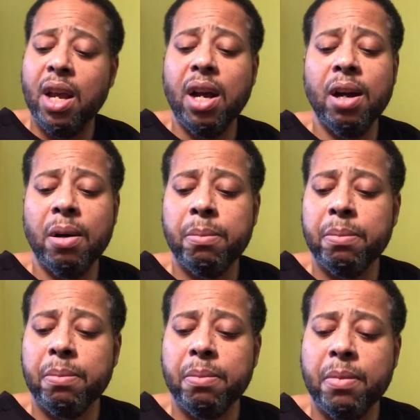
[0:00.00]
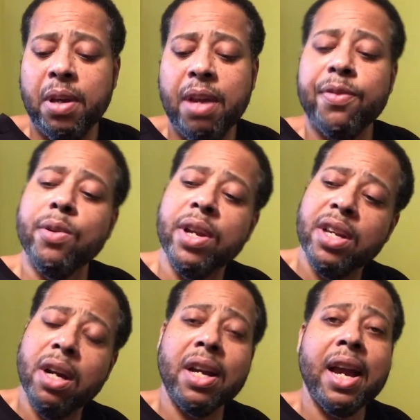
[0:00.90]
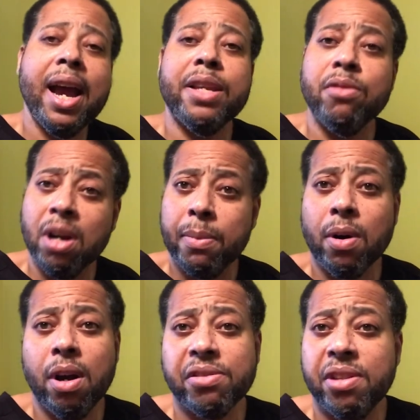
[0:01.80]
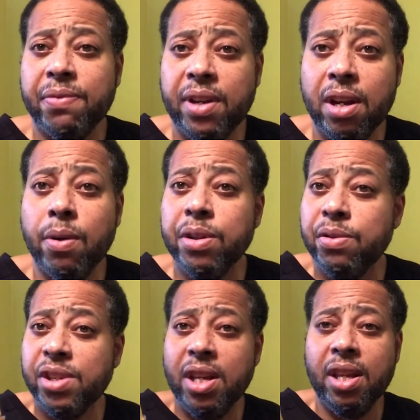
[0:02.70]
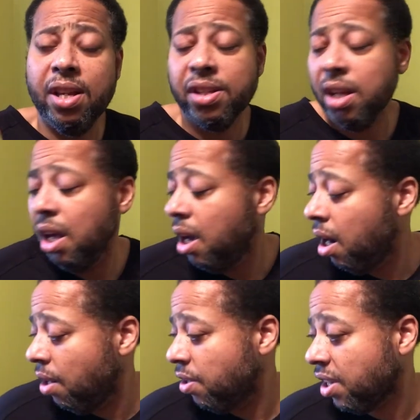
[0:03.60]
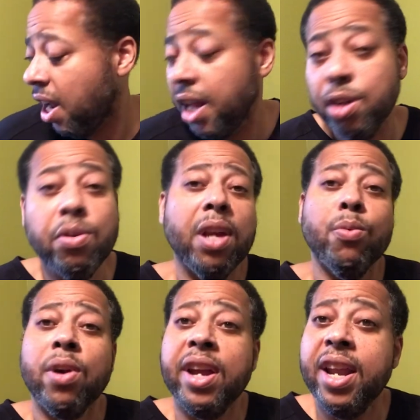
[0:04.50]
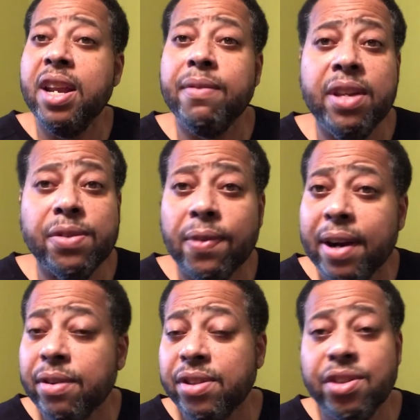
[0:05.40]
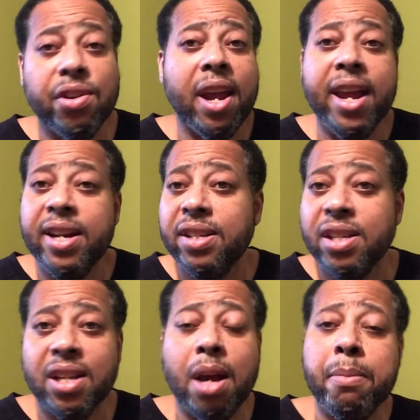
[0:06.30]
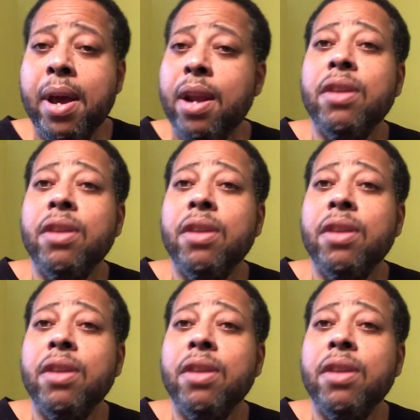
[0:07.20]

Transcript: Um, if you're a young guy and you come across this video and you see this, understand you can wear any of these fragrances. Your age does not matter.